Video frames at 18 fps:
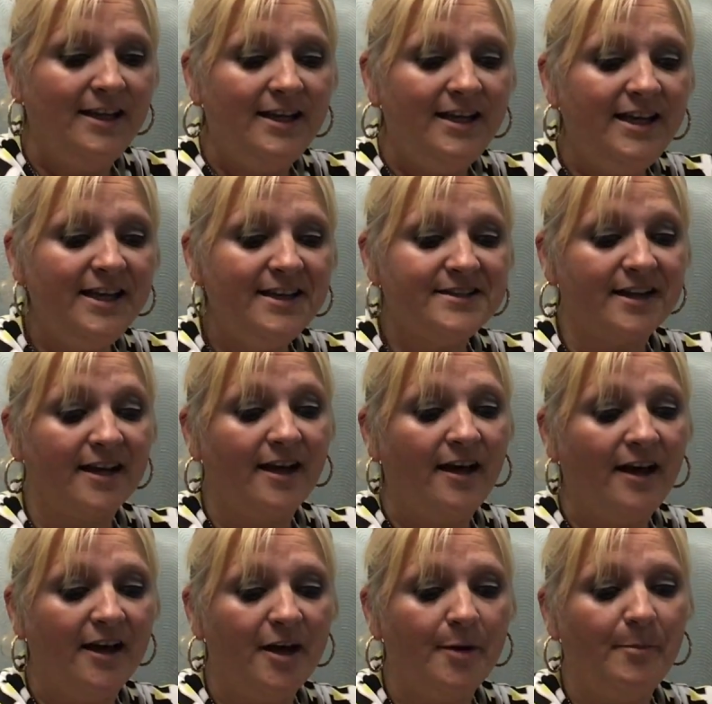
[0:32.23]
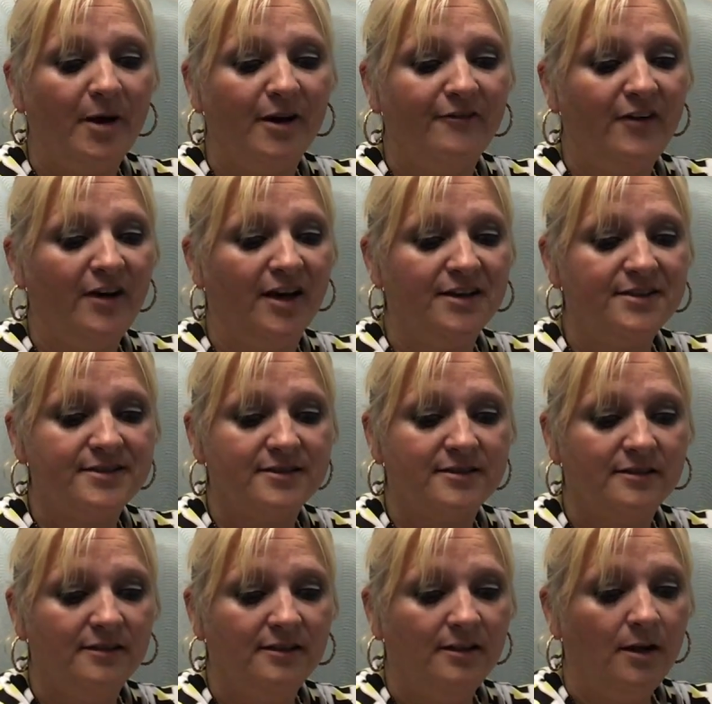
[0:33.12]
He is a cut above
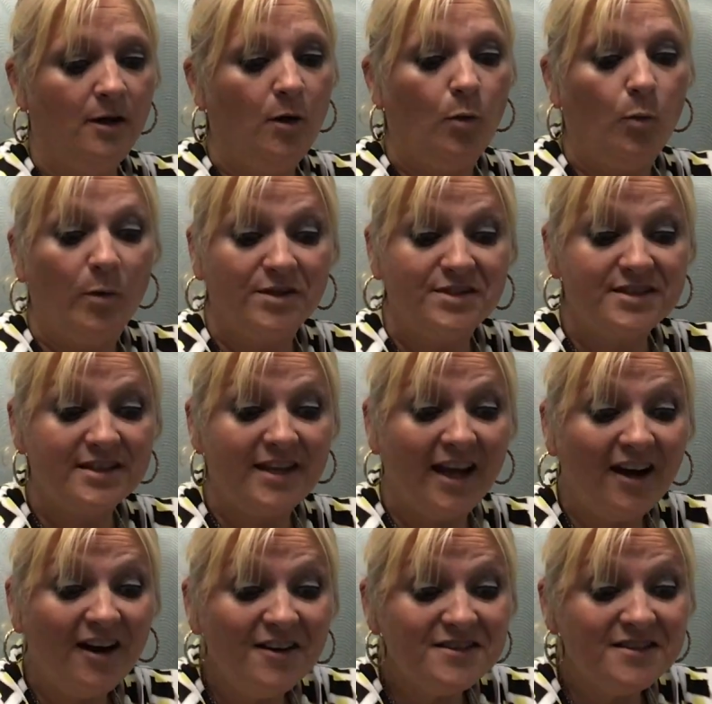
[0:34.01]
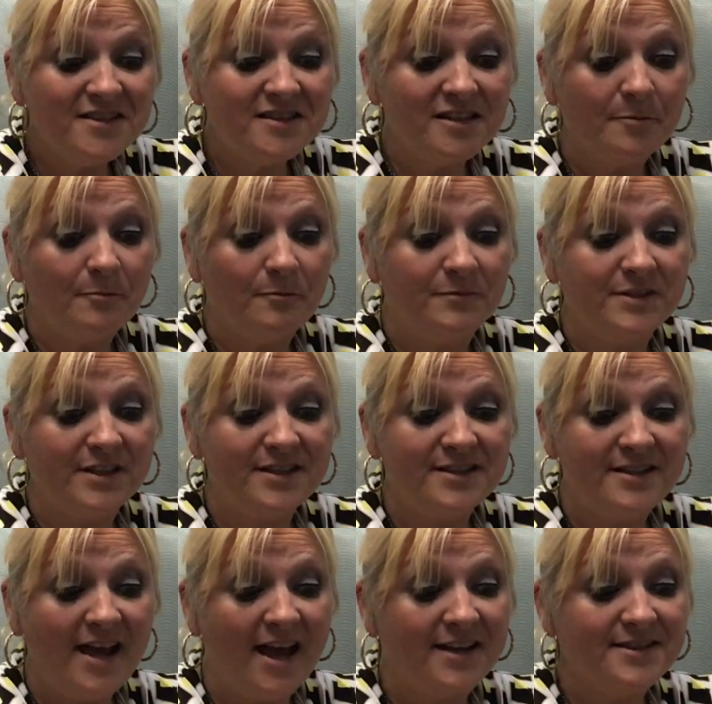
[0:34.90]
us. What scares us
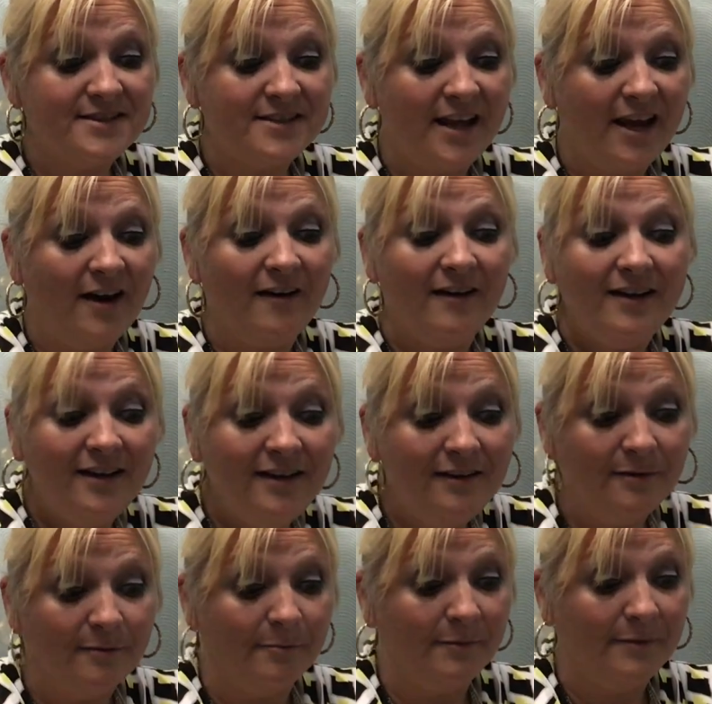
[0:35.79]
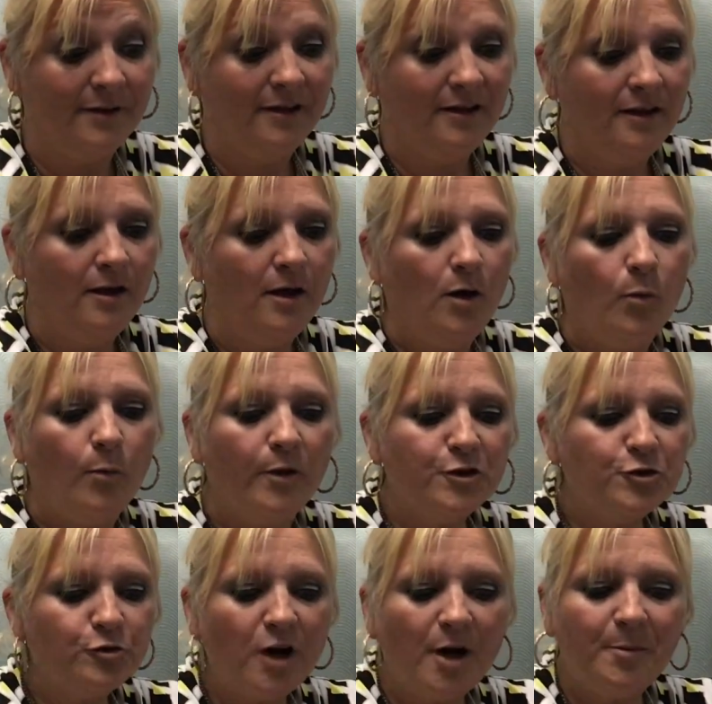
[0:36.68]
does not scare him.
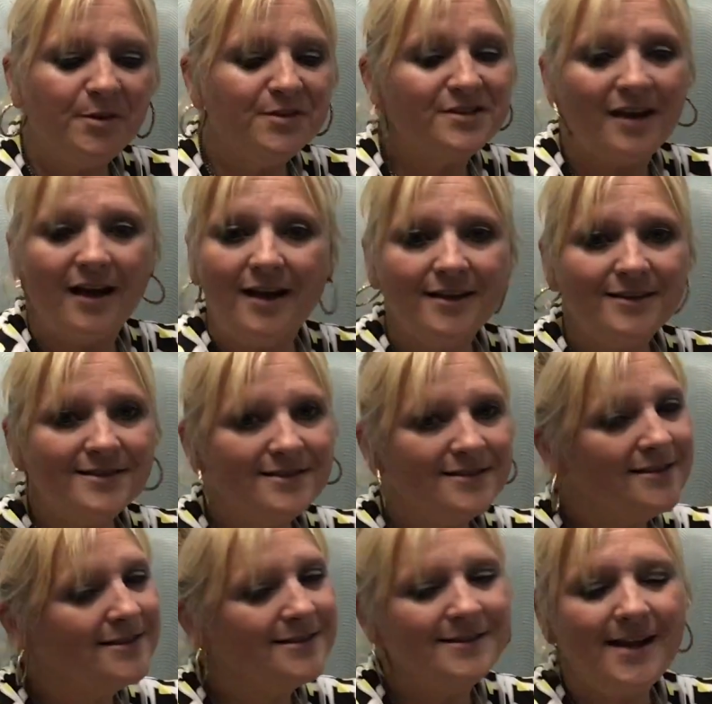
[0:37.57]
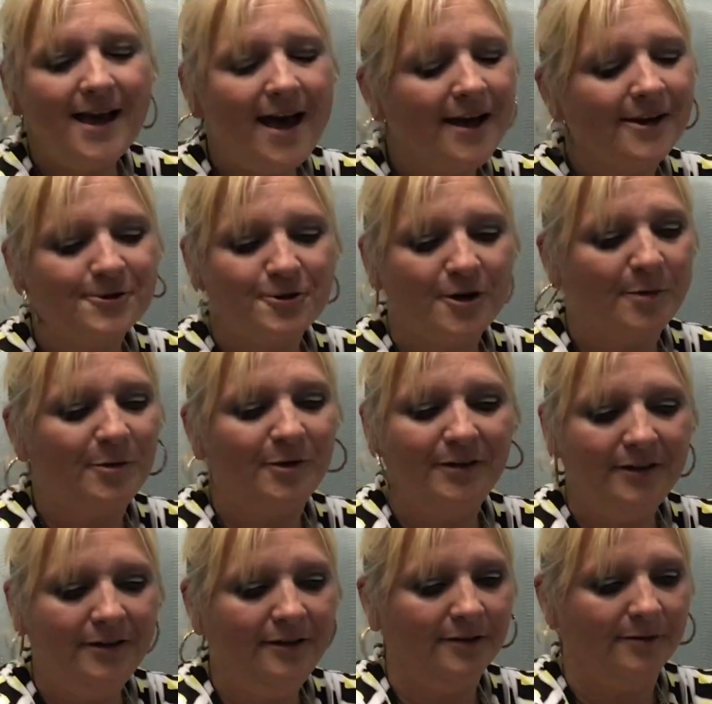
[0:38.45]
What troubles us does not
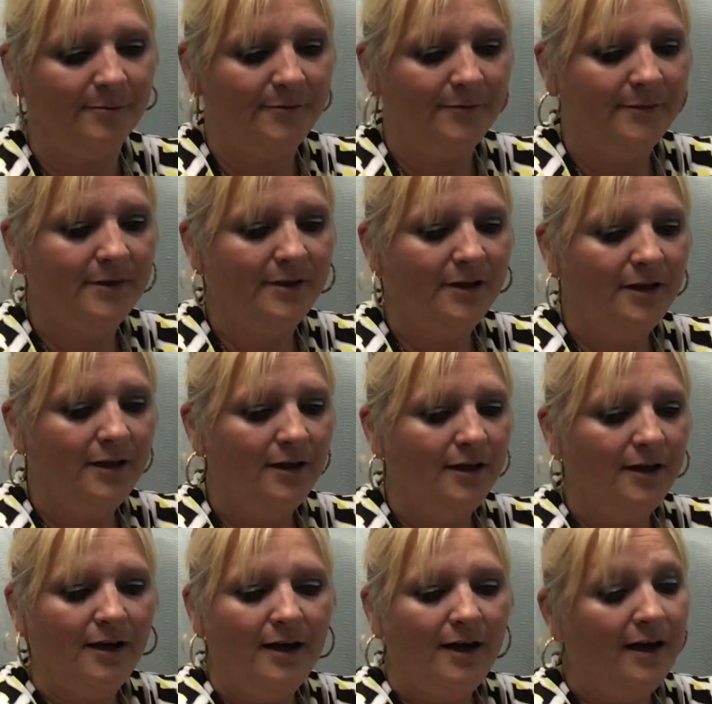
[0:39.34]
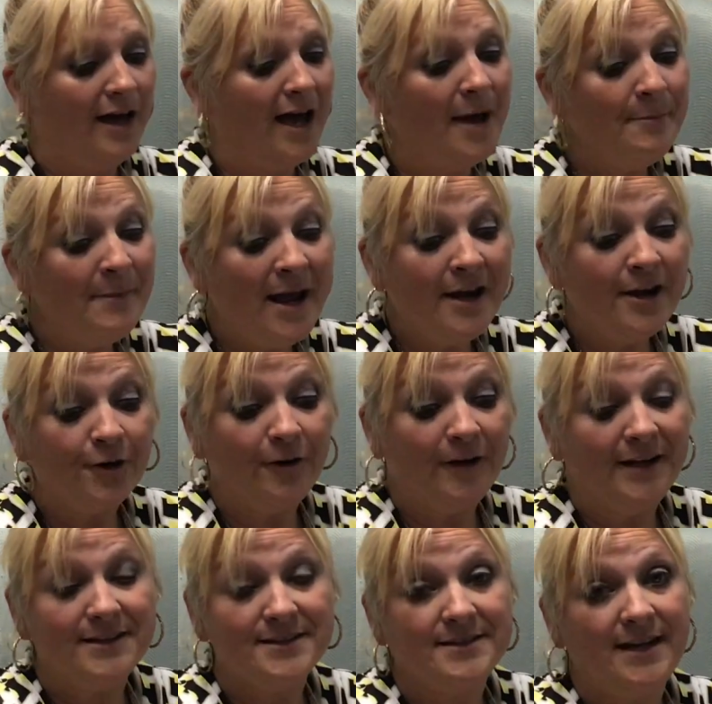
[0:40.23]
trouble him. I'm not a
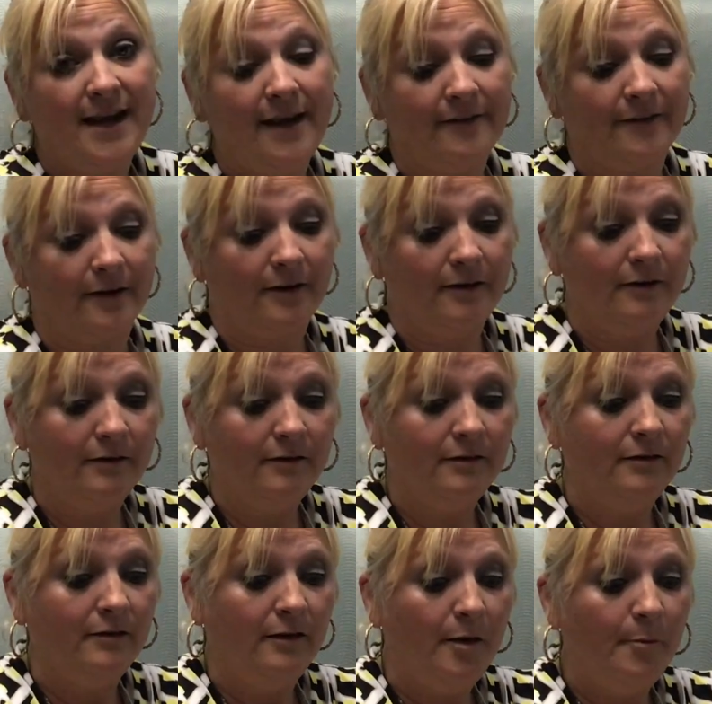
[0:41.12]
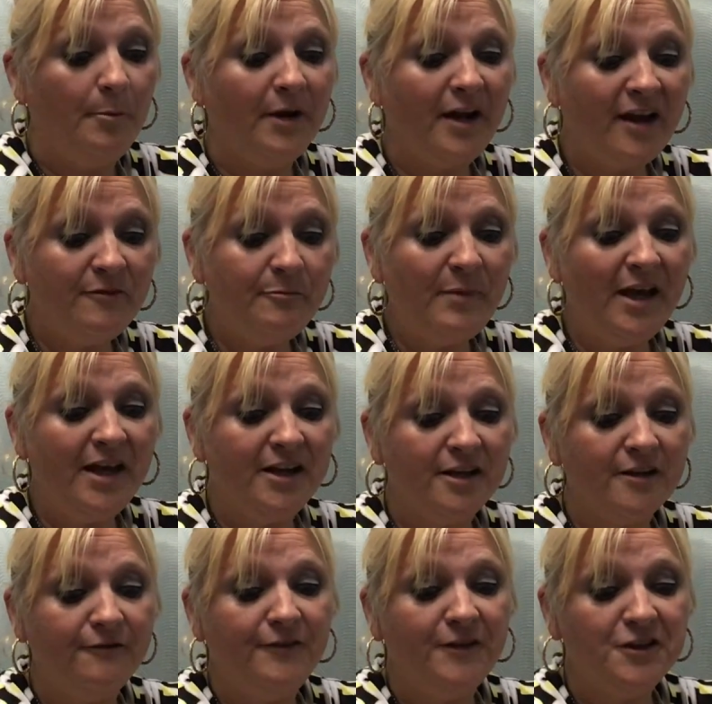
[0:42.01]
great sailor, but I've been
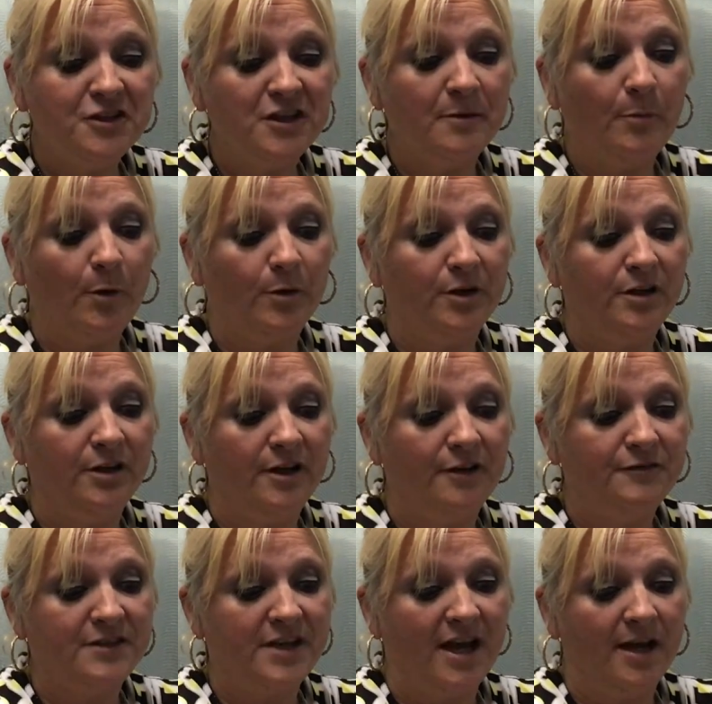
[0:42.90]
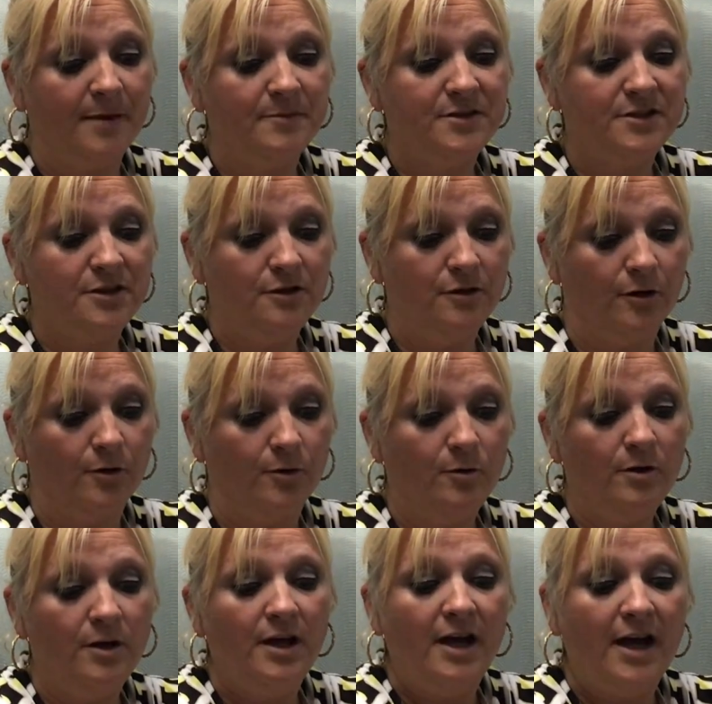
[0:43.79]
in a fishing boat enough times to
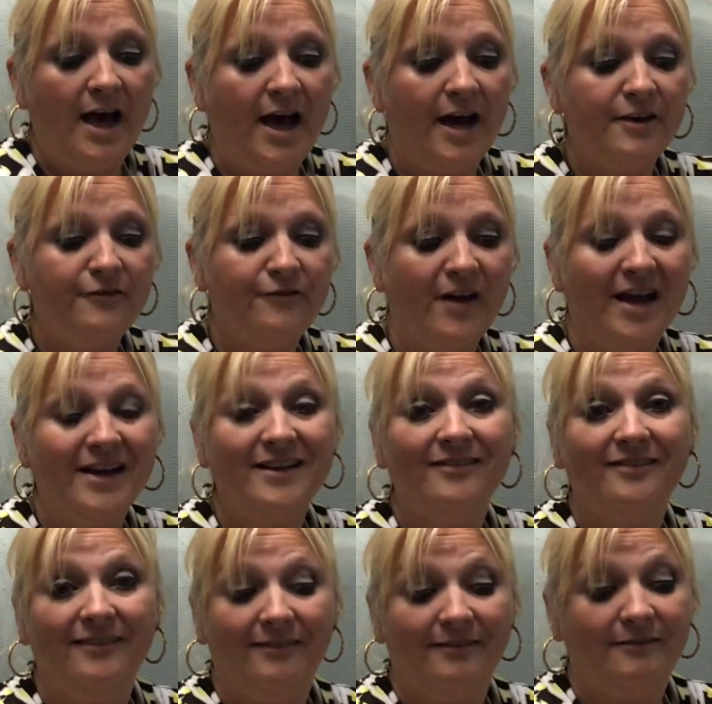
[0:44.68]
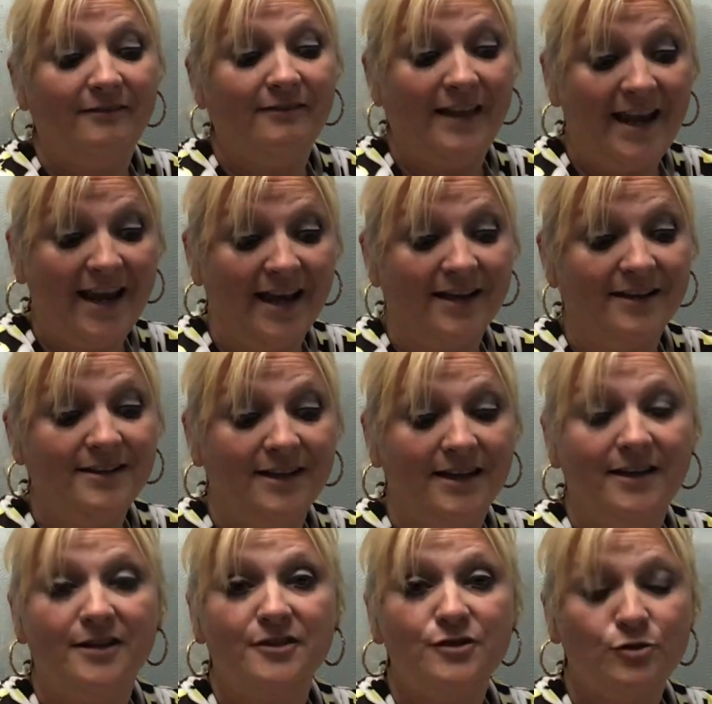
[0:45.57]
know how to find a land
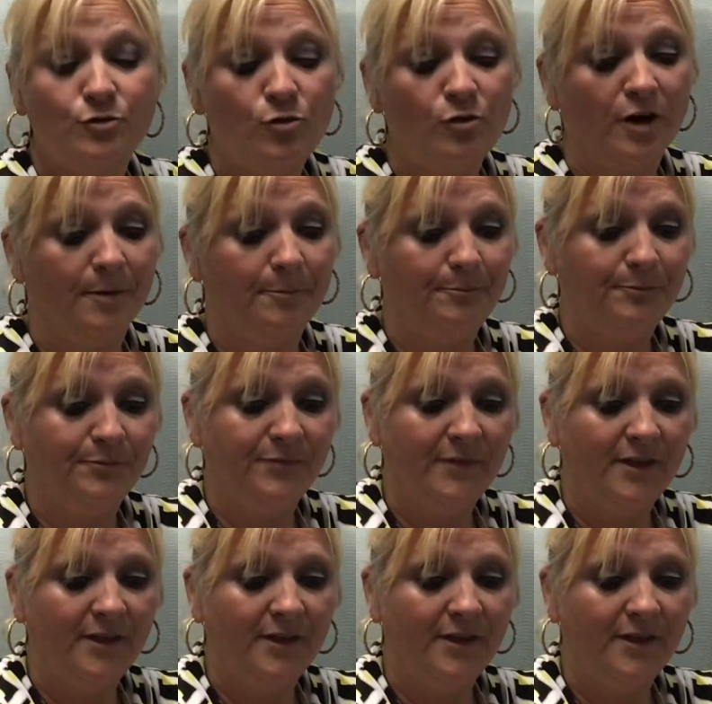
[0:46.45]
in a storm.